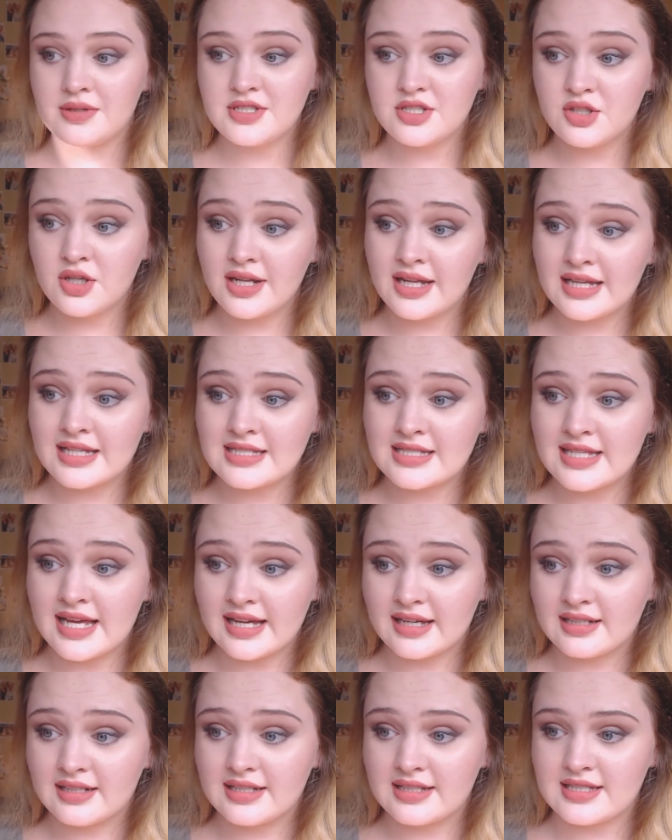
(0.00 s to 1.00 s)
So it's not
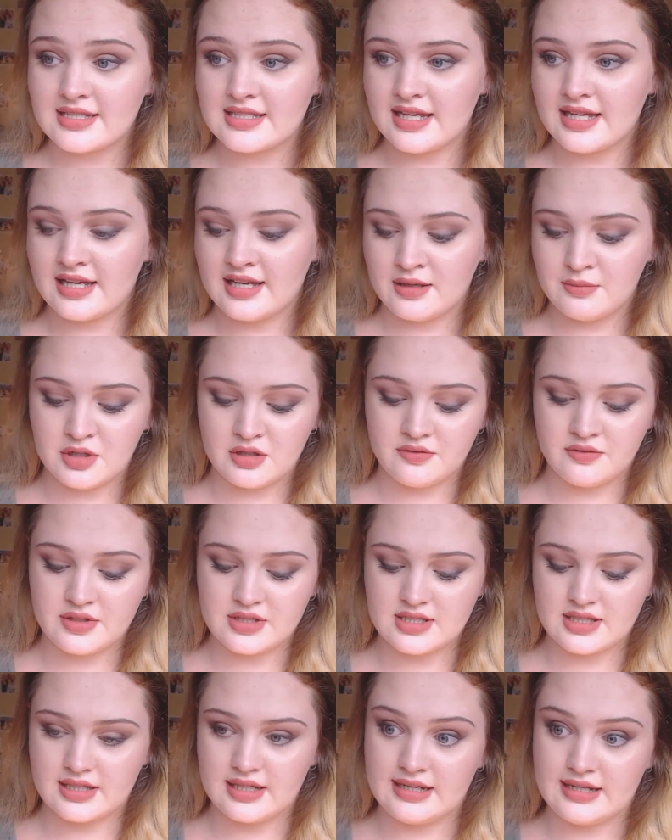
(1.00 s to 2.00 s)
exactly the same,
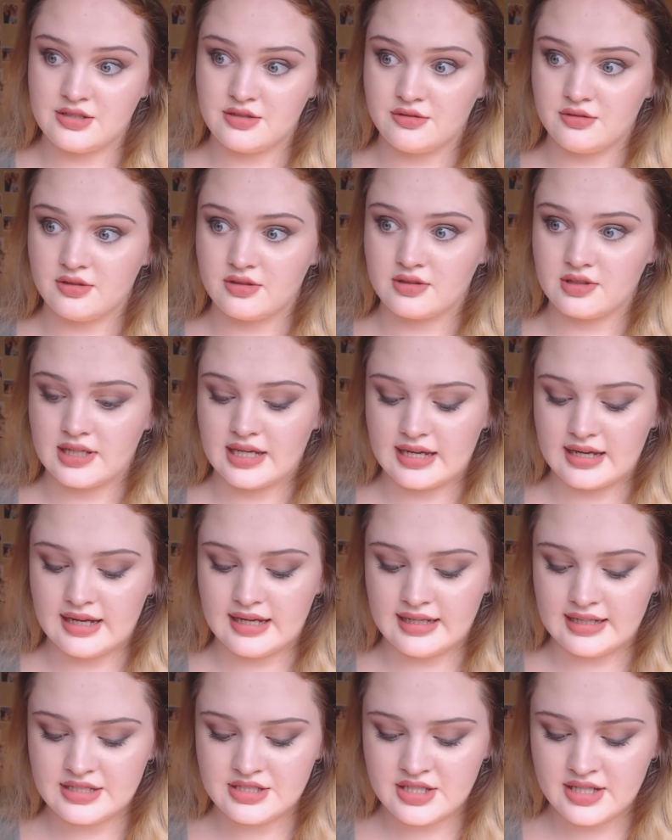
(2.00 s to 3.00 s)
obviously I don't look like
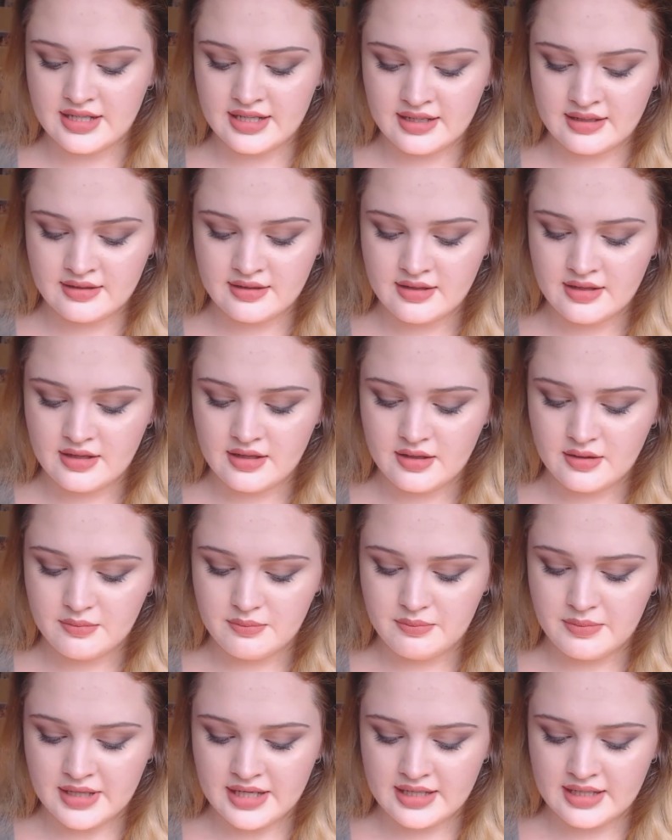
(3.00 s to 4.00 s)
Kylie Jenner,
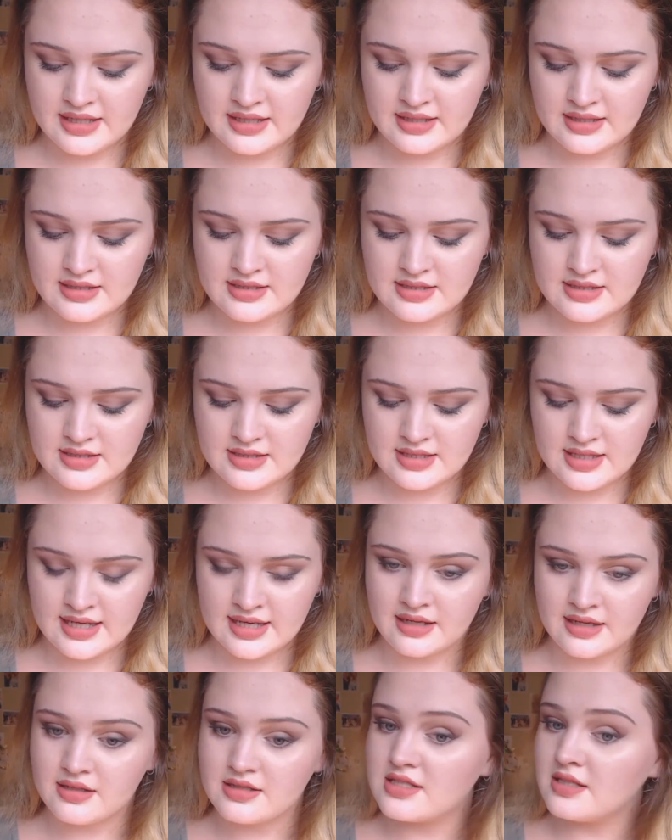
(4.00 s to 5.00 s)
but it is
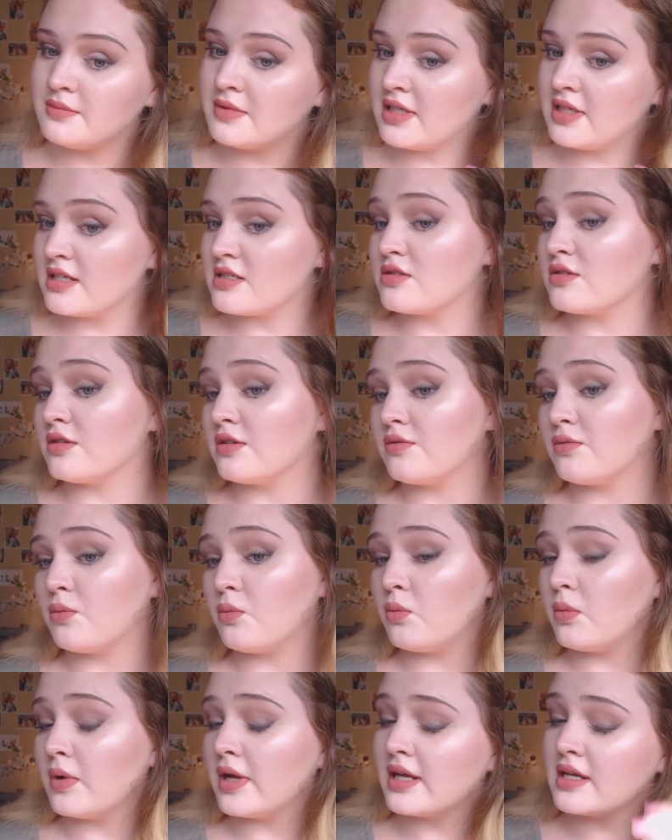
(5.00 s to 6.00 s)
a similar sort of